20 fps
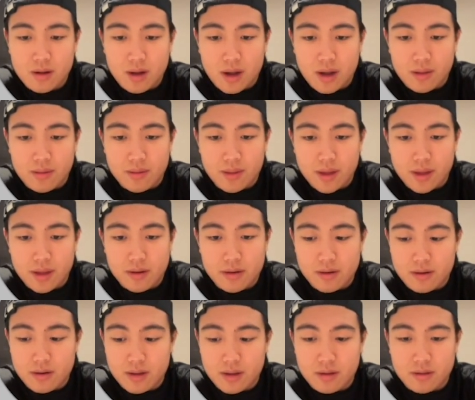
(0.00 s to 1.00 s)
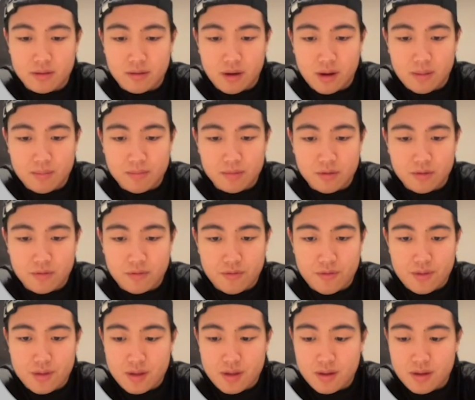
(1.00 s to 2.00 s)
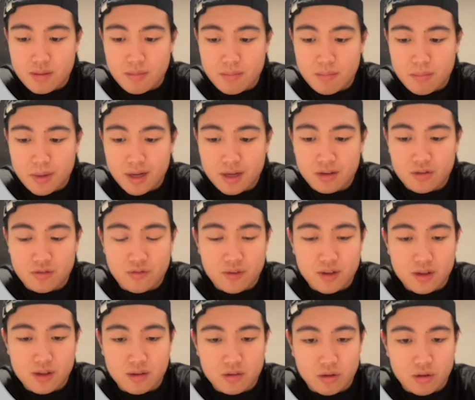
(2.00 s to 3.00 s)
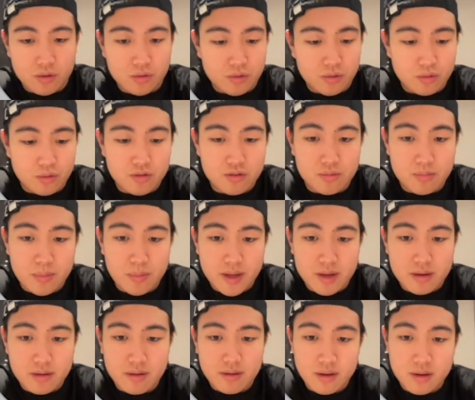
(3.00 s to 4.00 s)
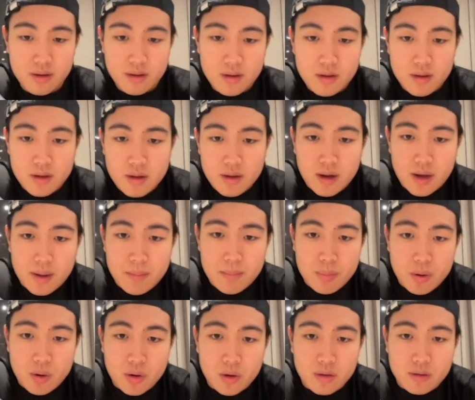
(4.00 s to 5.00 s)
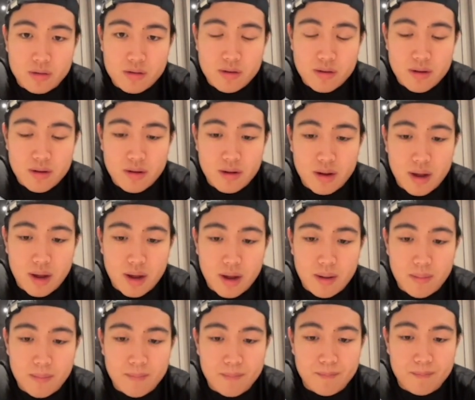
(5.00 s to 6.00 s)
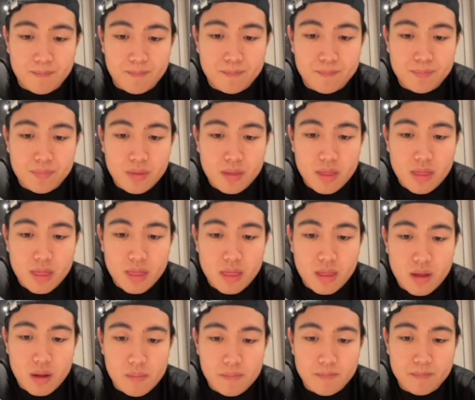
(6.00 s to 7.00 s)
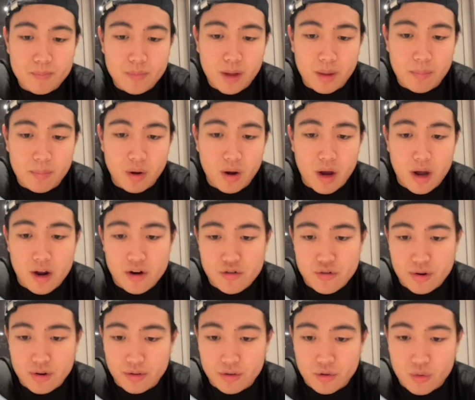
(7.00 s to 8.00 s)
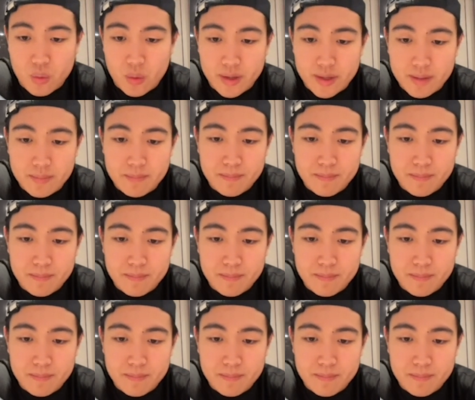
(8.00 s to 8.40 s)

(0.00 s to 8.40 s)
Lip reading: And then in terms of the max fee total spend, I put 120.